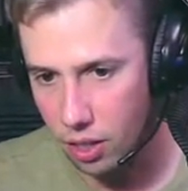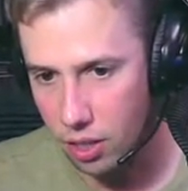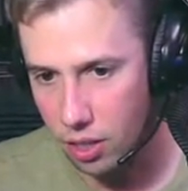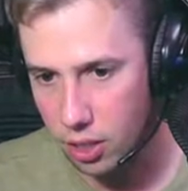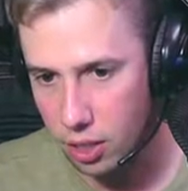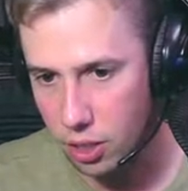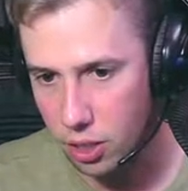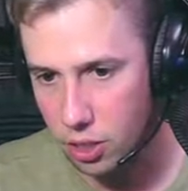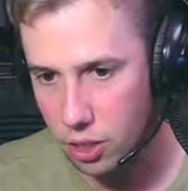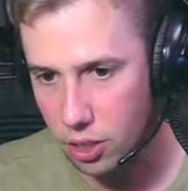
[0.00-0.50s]

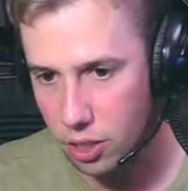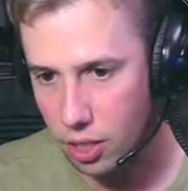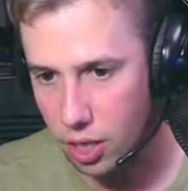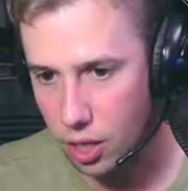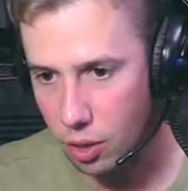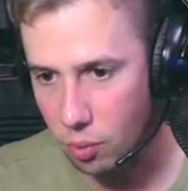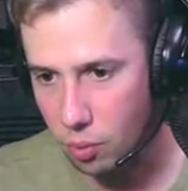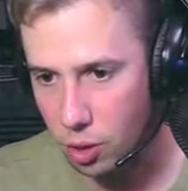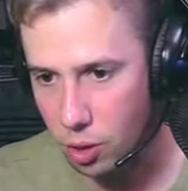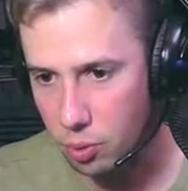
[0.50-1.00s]
condition is
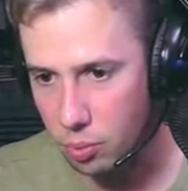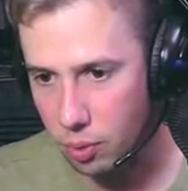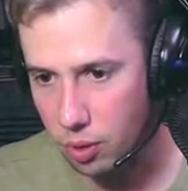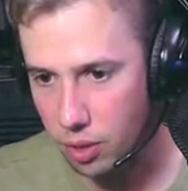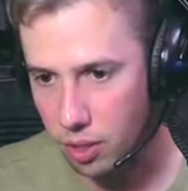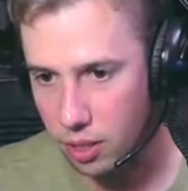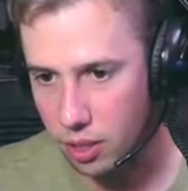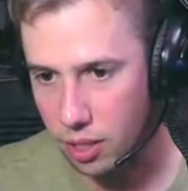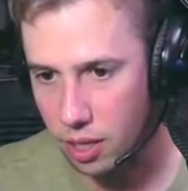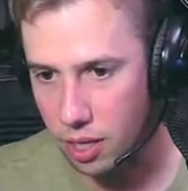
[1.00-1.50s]
getting worse by
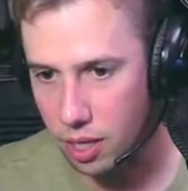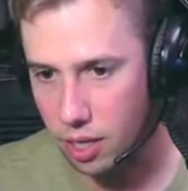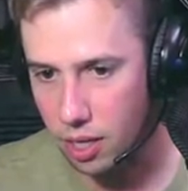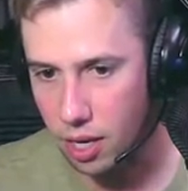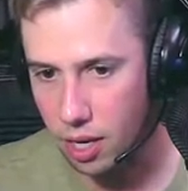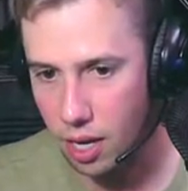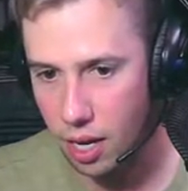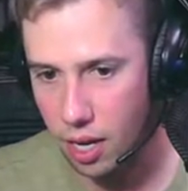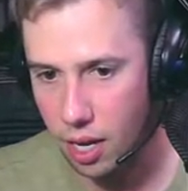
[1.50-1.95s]
the day,